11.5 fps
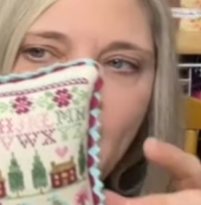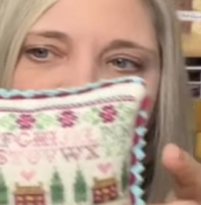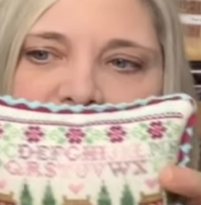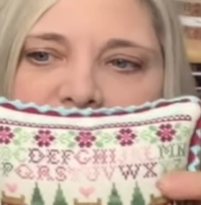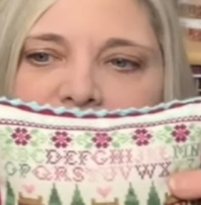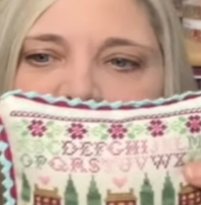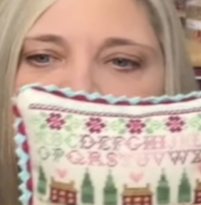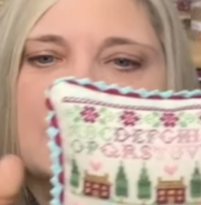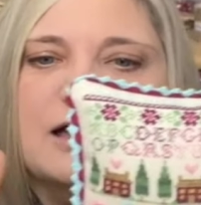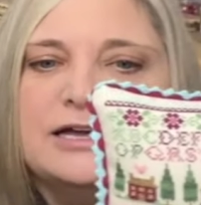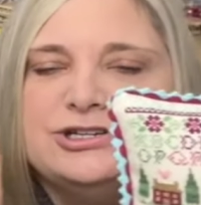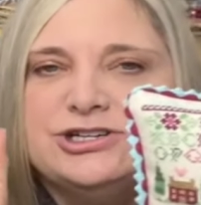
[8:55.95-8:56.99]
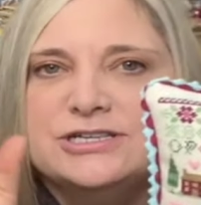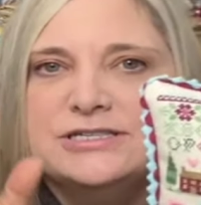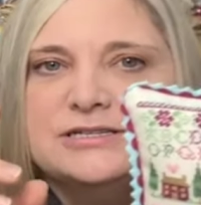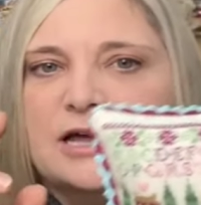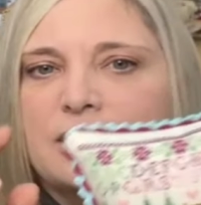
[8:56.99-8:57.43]
And I
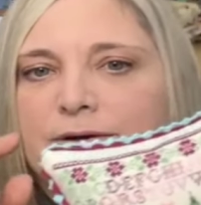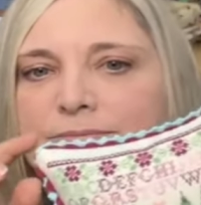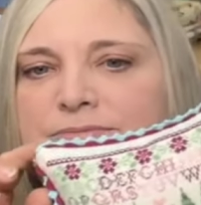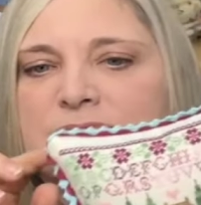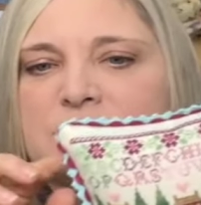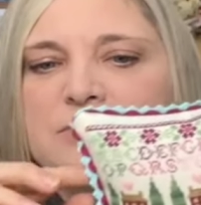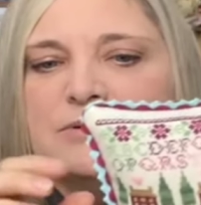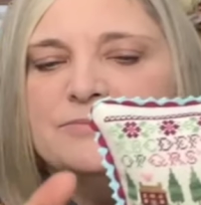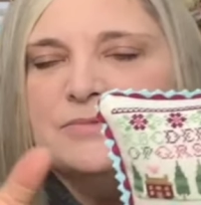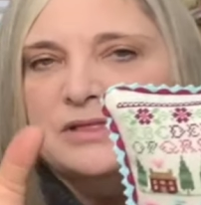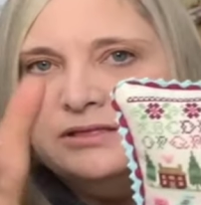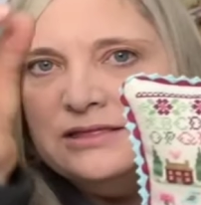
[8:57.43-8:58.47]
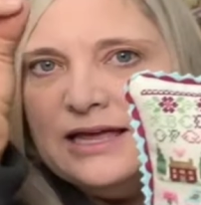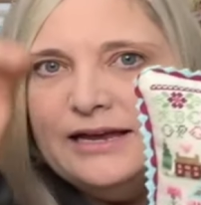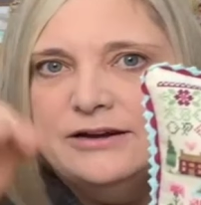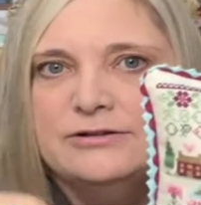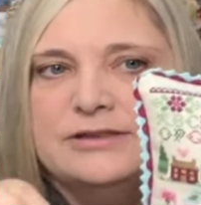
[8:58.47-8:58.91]
just
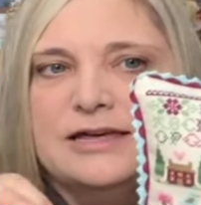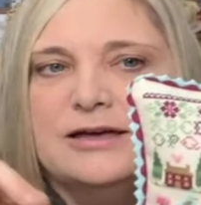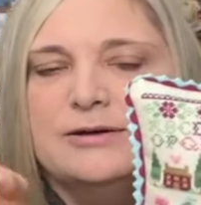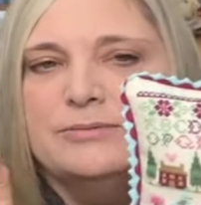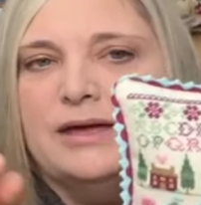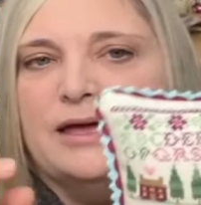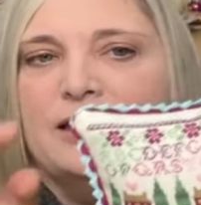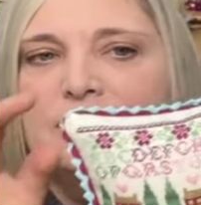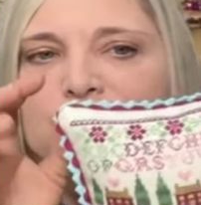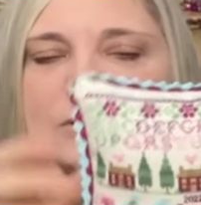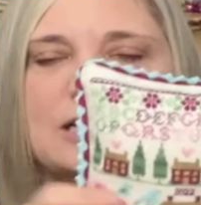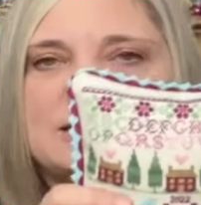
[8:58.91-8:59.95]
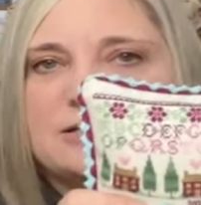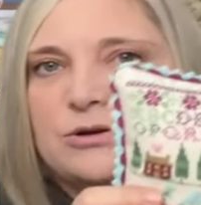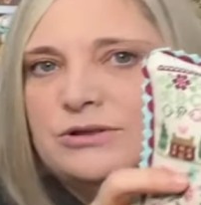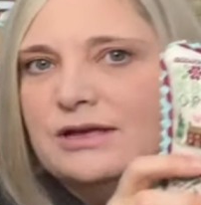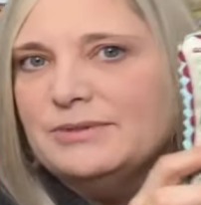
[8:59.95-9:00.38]
layered them when I
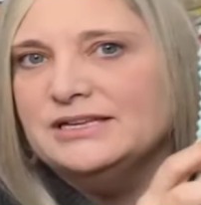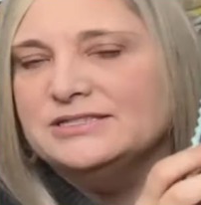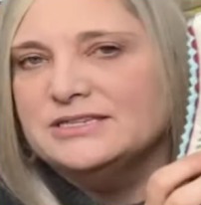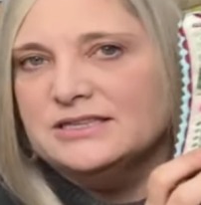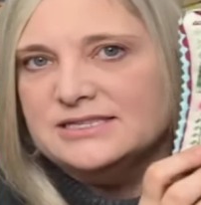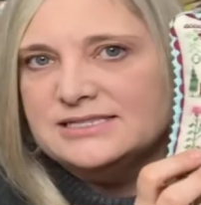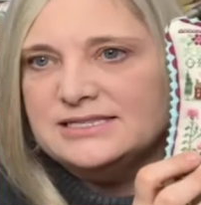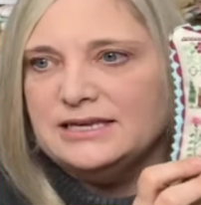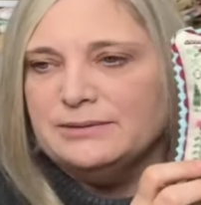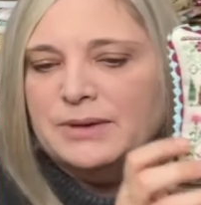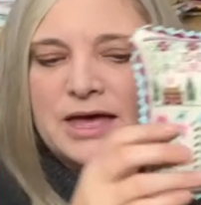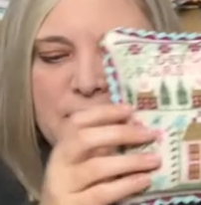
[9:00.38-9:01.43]
sewed them into the seam.